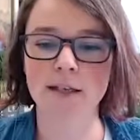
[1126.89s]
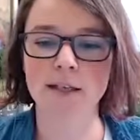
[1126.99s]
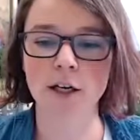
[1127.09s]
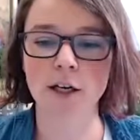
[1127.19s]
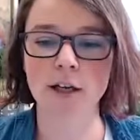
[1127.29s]

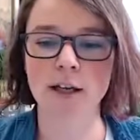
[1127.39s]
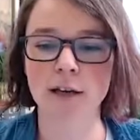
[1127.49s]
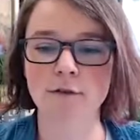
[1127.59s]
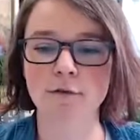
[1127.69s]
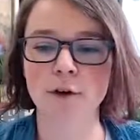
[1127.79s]
started
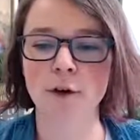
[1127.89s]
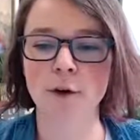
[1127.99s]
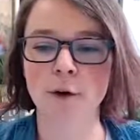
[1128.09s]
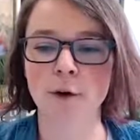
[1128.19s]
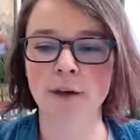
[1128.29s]

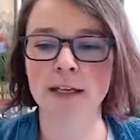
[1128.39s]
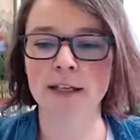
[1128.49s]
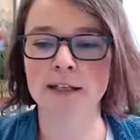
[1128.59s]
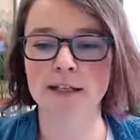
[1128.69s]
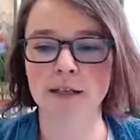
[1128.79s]
info
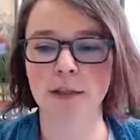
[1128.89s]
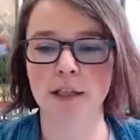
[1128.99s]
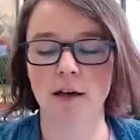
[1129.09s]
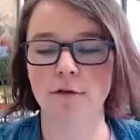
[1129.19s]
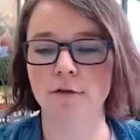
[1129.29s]
needs some
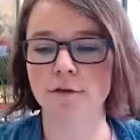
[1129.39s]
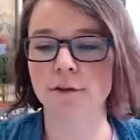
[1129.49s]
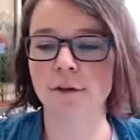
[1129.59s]
love.